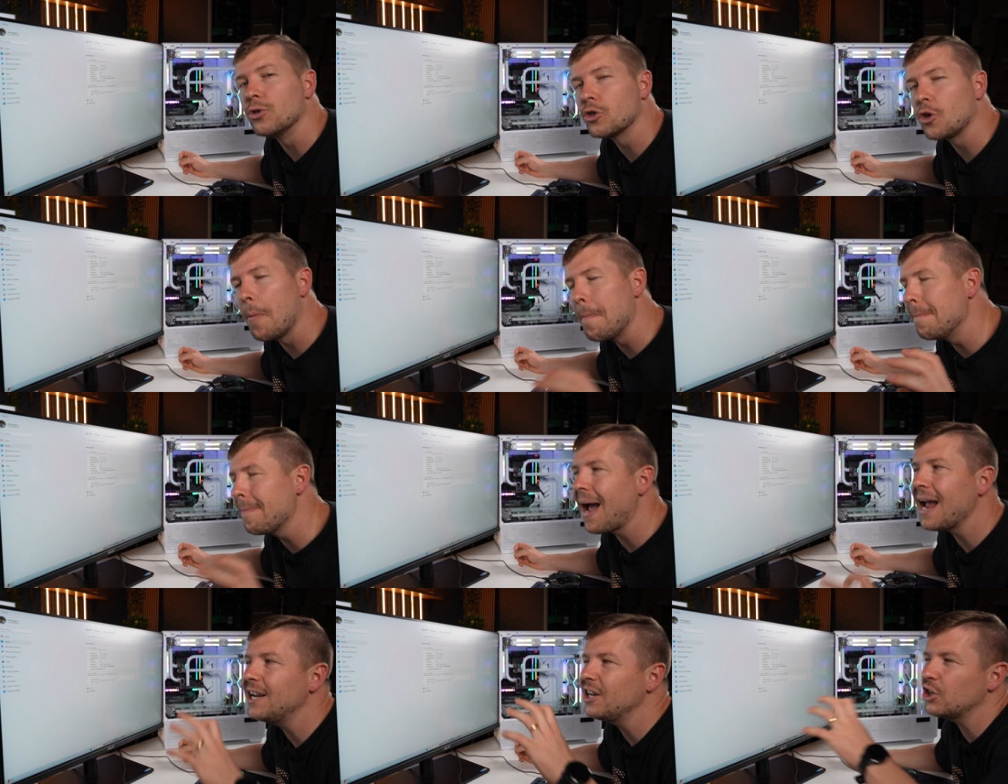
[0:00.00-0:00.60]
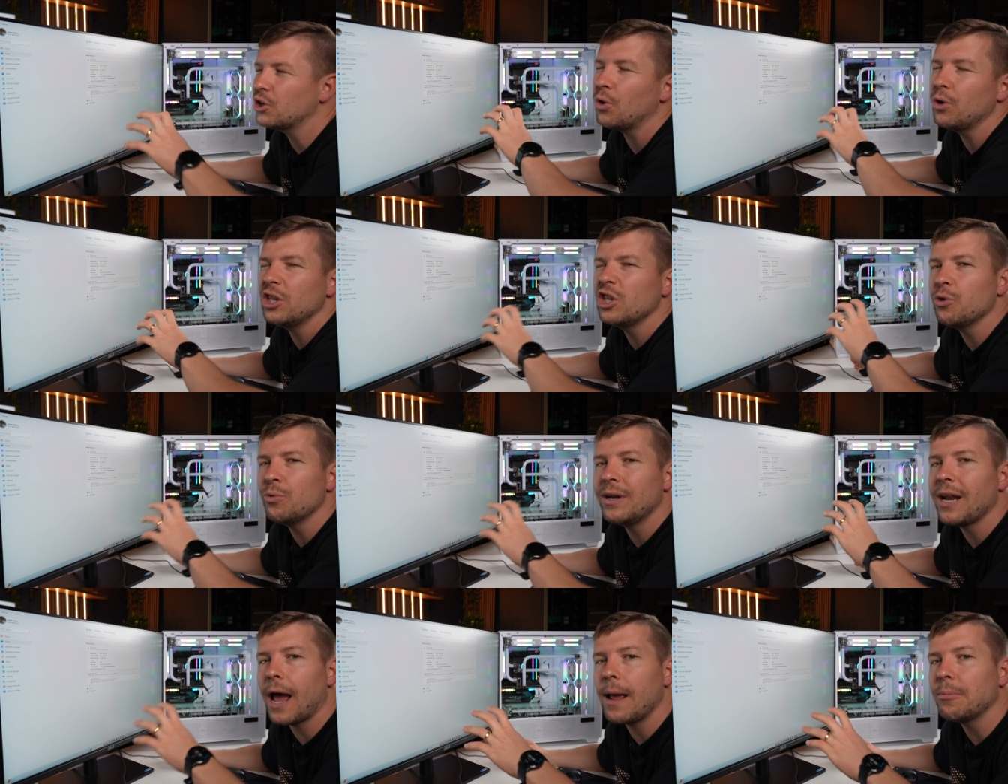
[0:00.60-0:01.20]
So make sure
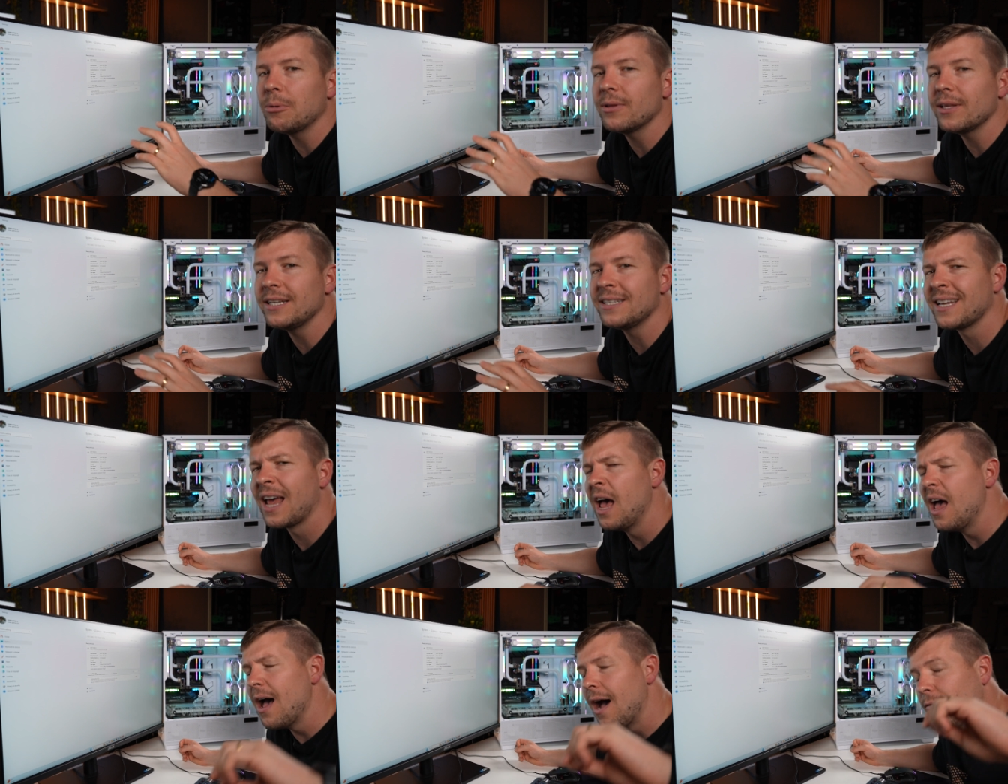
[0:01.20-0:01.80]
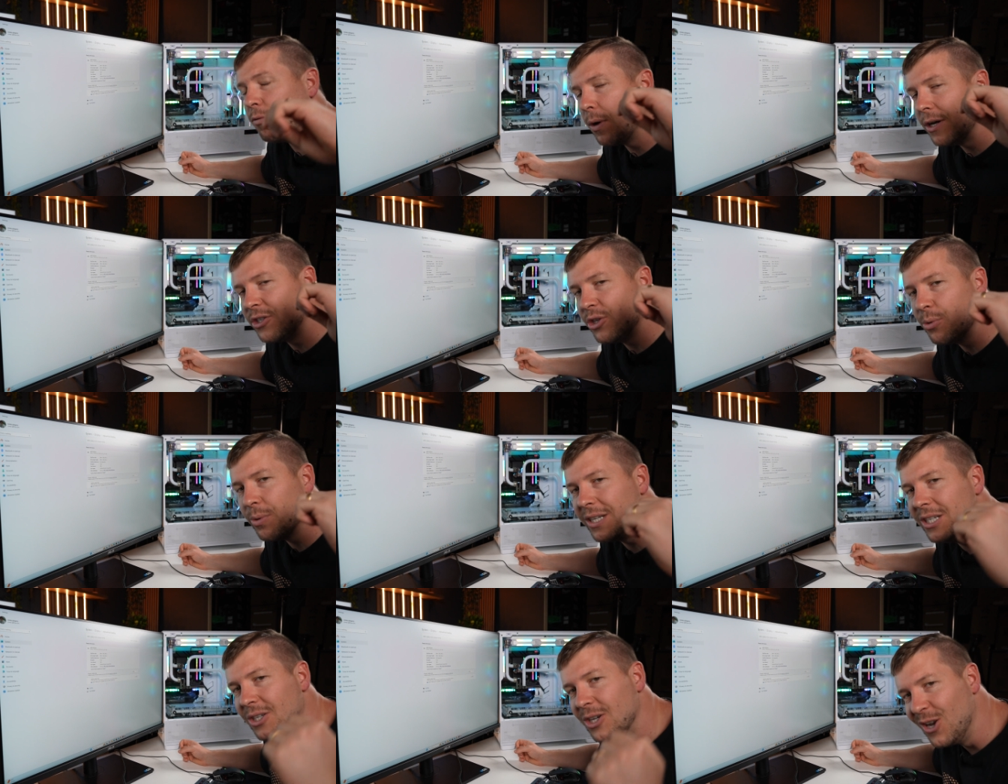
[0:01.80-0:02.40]
you enable this, otherwise
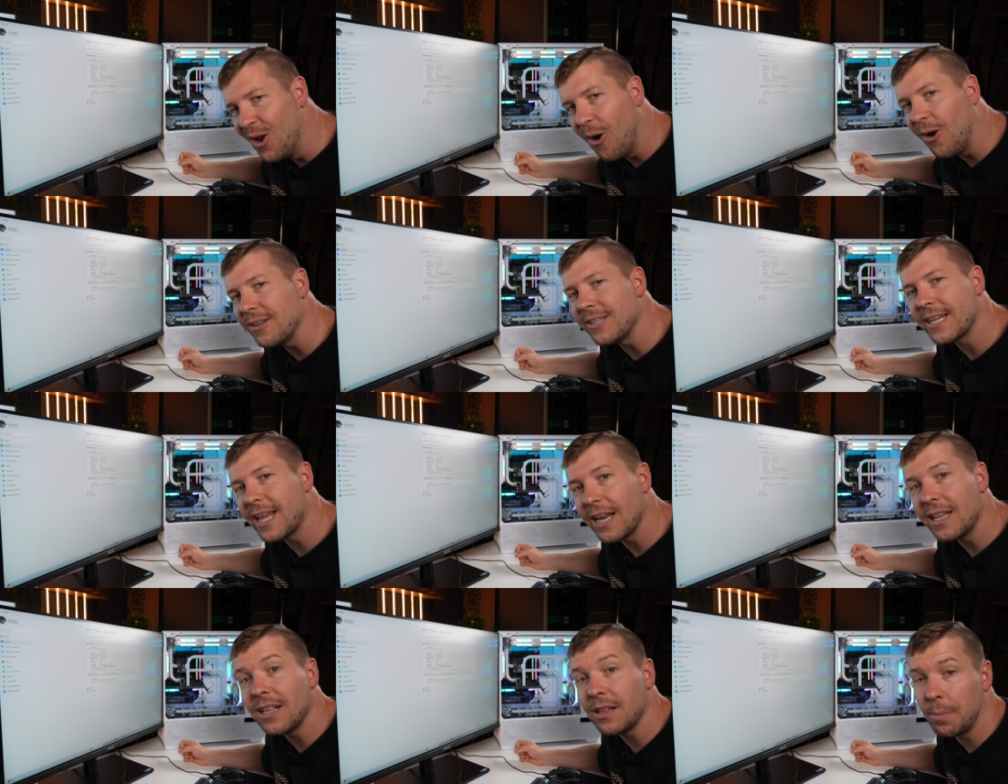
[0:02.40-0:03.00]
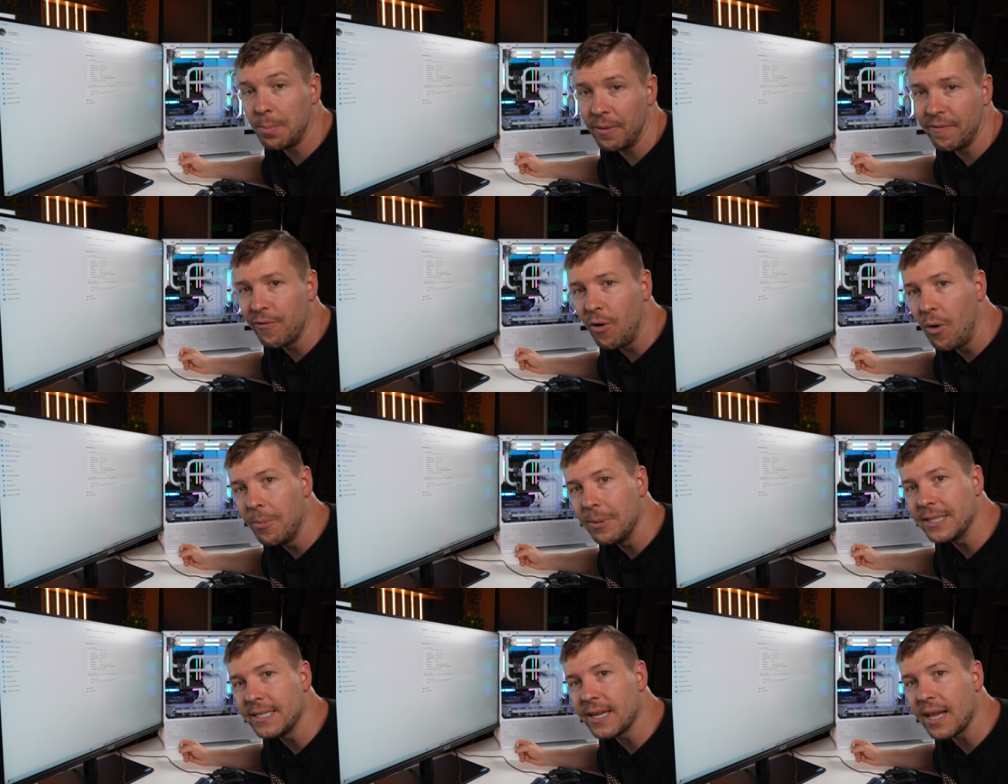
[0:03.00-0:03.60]
you are not getting the
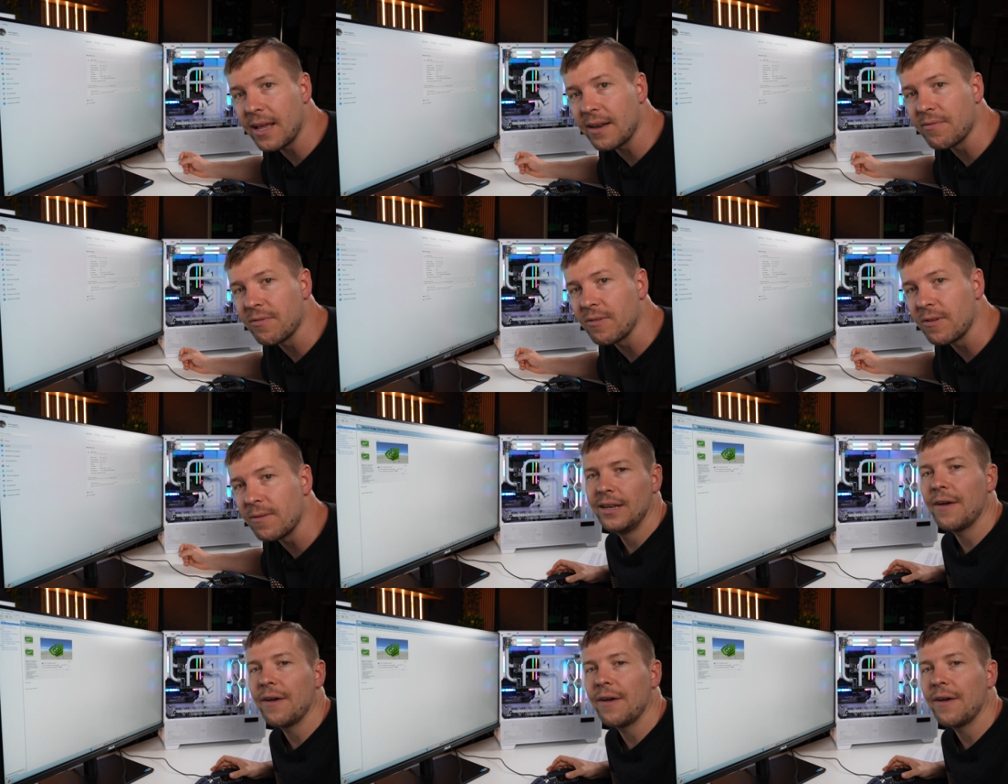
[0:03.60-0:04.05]
performance out of it.